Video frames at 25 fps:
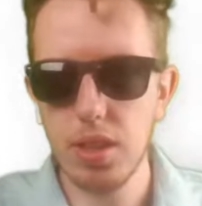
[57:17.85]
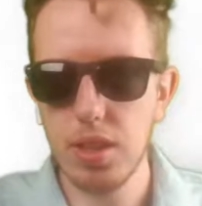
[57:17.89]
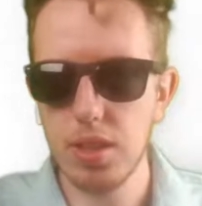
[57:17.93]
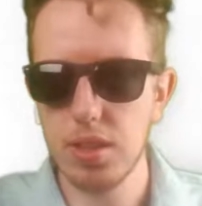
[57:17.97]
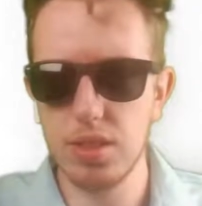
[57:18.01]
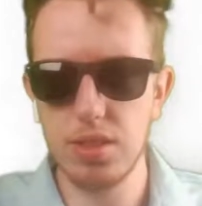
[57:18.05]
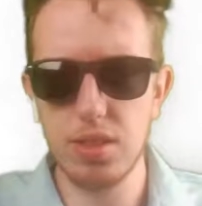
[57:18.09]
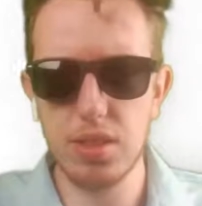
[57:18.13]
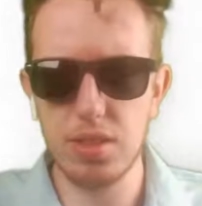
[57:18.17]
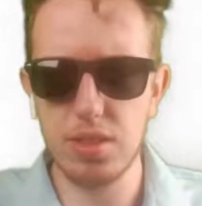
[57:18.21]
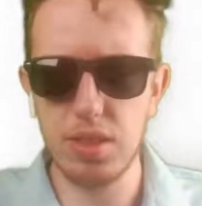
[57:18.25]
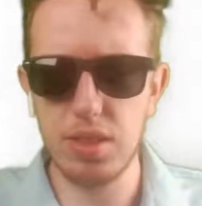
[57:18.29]

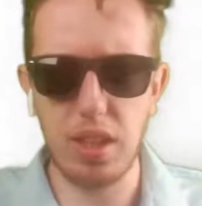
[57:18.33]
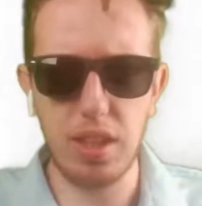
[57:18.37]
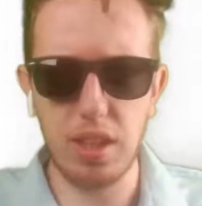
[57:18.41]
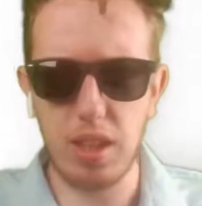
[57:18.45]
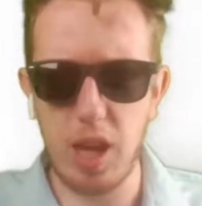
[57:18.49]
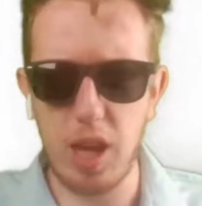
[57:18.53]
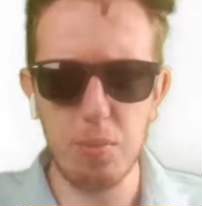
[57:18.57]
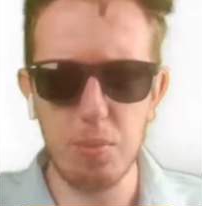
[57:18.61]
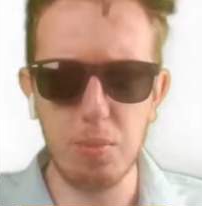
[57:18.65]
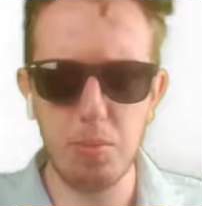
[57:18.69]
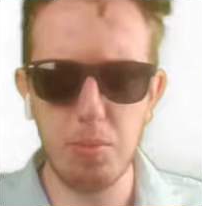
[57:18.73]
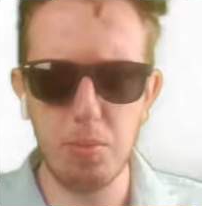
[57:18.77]
Because it's like a
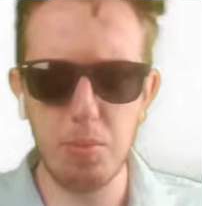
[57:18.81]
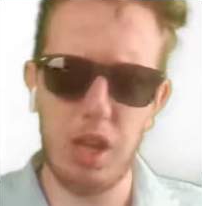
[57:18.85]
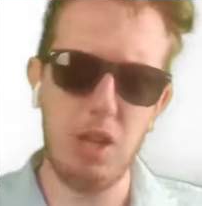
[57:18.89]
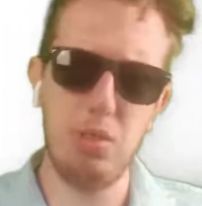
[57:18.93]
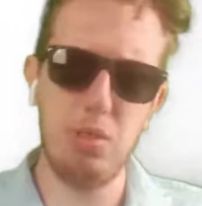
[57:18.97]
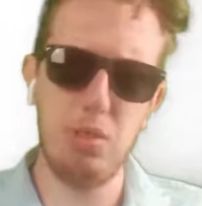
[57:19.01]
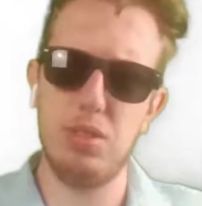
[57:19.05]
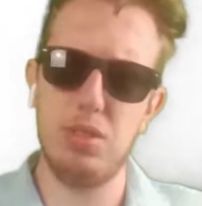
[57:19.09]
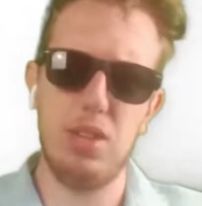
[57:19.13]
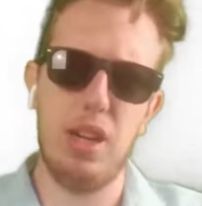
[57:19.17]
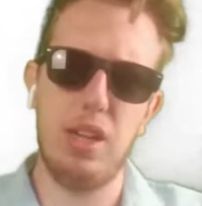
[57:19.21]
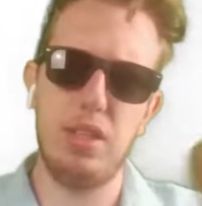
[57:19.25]
game about
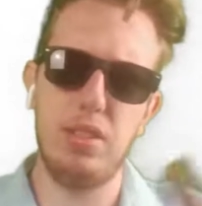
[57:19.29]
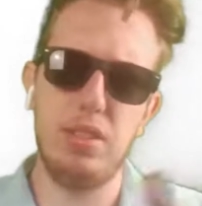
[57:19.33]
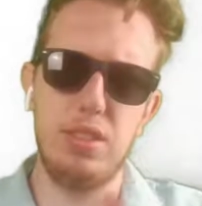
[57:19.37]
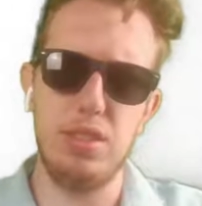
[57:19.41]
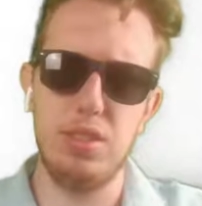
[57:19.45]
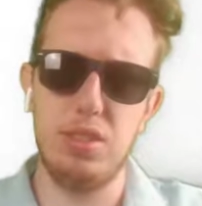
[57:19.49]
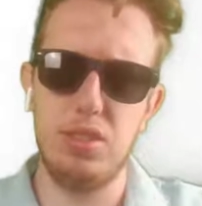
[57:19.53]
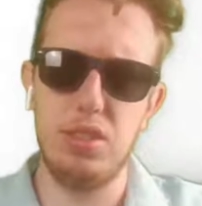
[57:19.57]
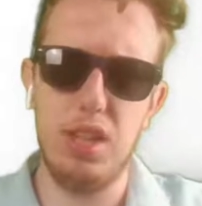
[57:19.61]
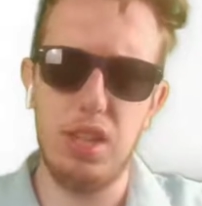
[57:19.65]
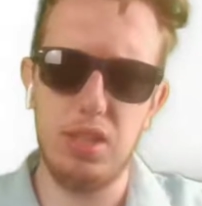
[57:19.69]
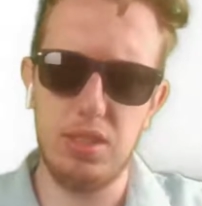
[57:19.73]
game design
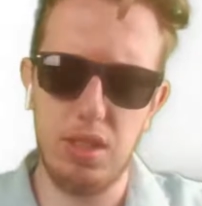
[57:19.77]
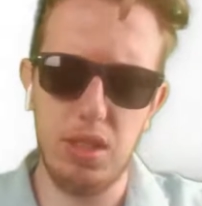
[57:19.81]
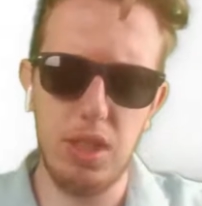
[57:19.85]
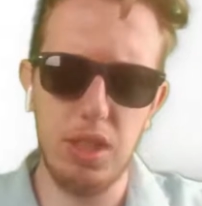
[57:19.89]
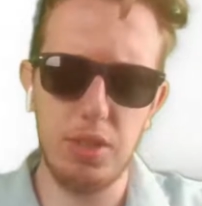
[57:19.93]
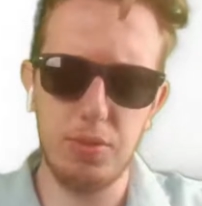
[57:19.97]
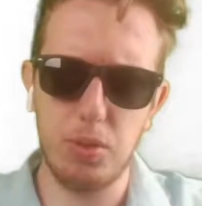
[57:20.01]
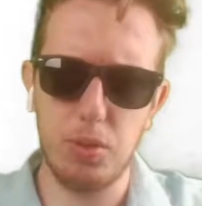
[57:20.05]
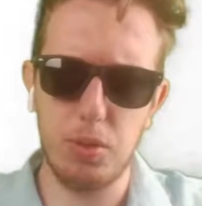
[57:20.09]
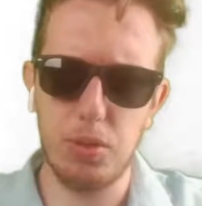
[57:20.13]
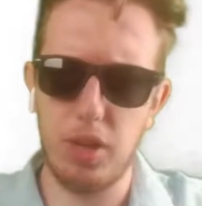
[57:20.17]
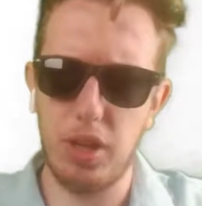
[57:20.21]
since it has the
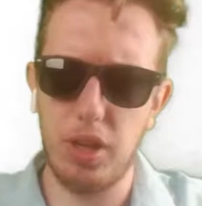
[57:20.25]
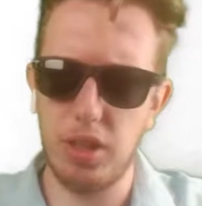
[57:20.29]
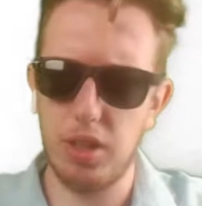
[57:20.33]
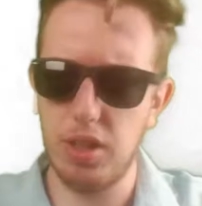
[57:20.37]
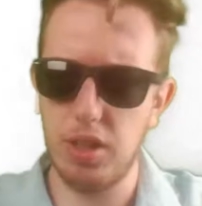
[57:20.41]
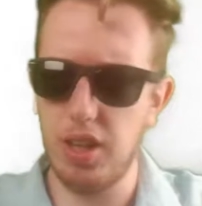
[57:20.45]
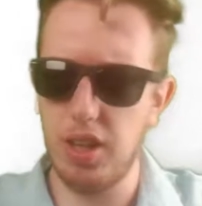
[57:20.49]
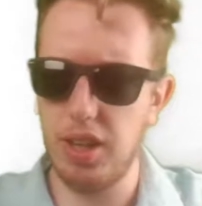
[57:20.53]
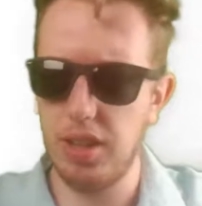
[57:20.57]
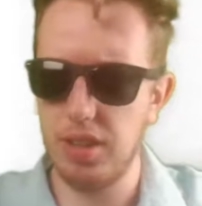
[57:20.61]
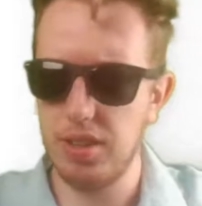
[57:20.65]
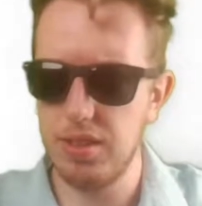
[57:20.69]
level creator
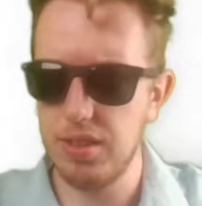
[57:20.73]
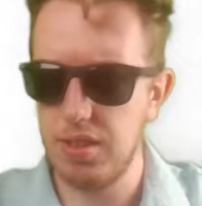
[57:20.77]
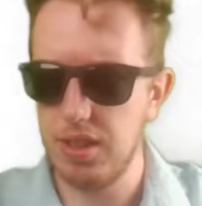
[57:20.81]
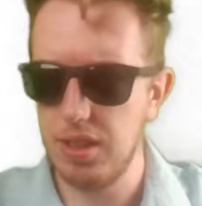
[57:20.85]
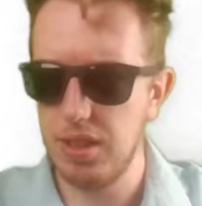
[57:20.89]
in it.